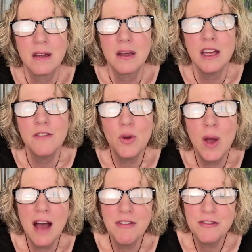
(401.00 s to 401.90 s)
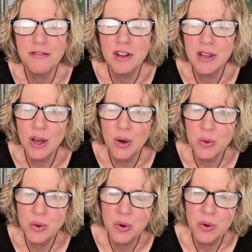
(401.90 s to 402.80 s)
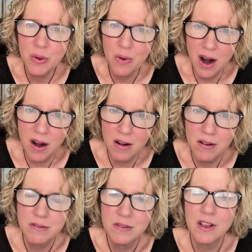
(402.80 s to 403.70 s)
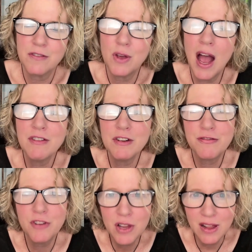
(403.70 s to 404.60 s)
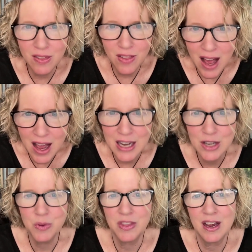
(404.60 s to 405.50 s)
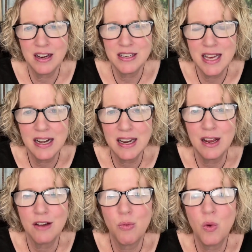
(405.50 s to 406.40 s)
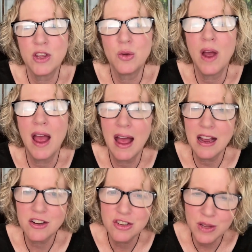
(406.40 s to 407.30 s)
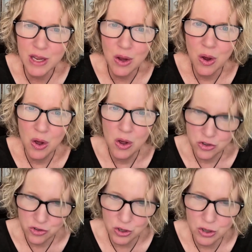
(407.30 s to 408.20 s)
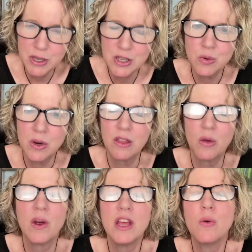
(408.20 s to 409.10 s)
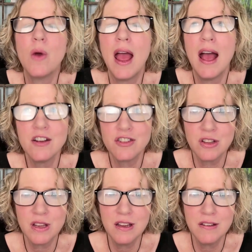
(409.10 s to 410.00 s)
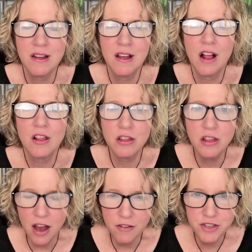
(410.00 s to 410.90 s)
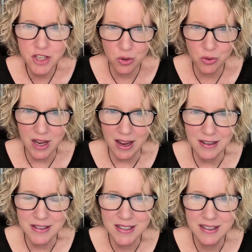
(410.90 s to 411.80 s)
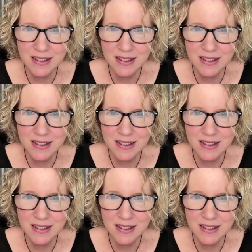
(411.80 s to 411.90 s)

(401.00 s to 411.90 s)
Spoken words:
if you haven't fully owned who you are, if you haven't fully aligned with the identity of what you actually should be doing, the way you actually love to create,